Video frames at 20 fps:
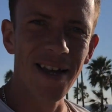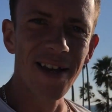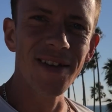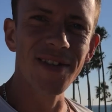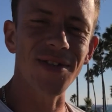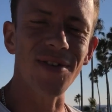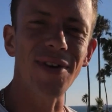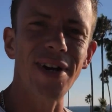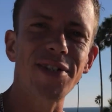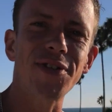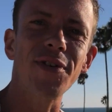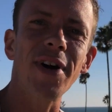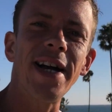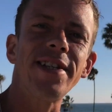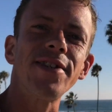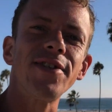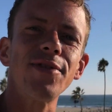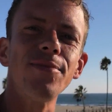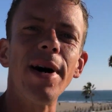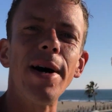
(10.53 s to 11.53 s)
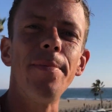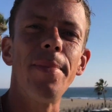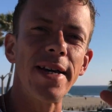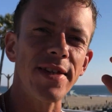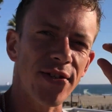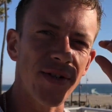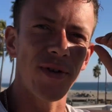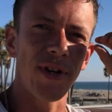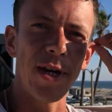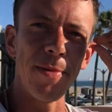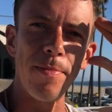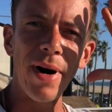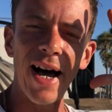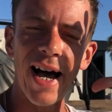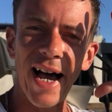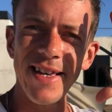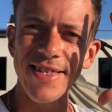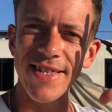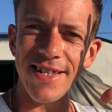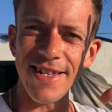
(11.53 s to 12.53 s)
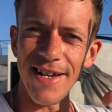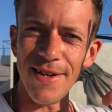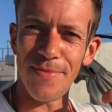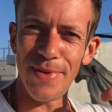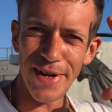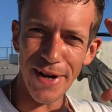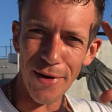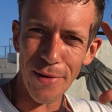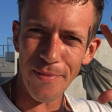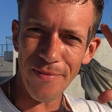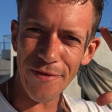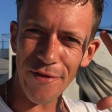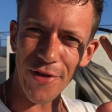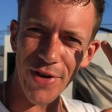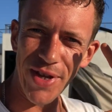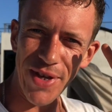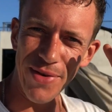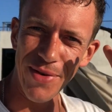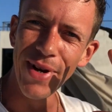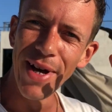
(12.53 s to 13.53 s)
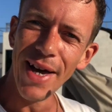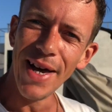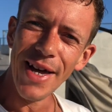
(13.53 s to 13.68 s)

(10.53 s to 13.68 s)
So I tried to do my best to keep my eyes a little bit open for you.